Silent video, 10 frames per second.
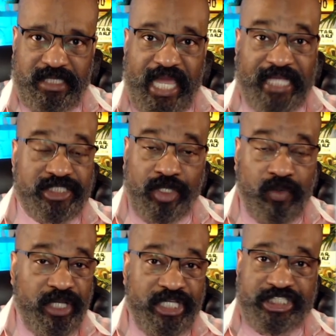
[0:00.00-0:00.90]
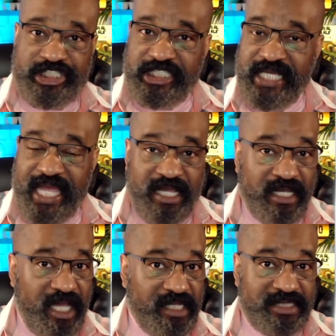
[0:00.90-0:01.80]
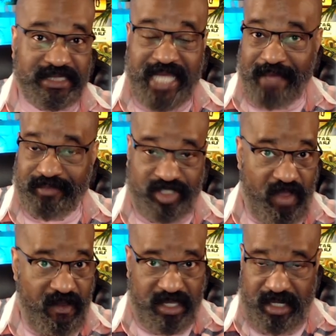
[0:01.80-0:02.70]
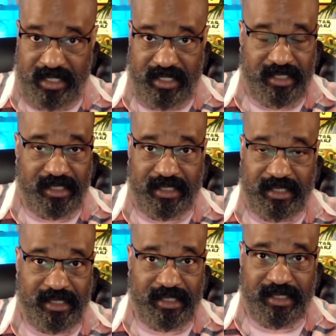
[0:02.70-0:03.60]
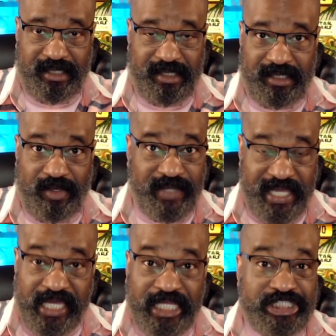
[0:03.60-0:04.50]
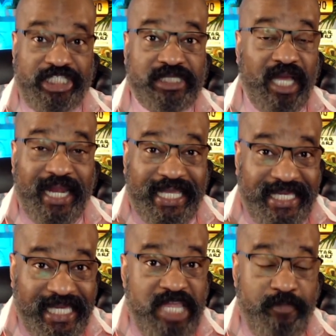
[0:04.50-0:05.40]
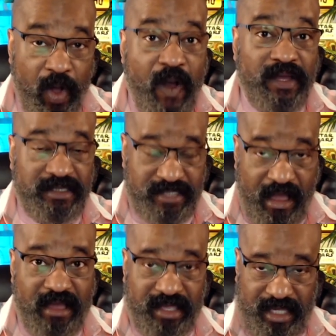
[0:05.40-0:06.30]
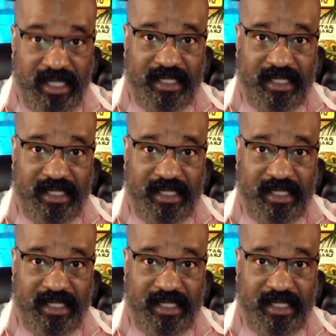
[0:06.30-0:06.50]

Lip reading: And so she ain't gonna stop talking. Okay, she's going to keep on talking.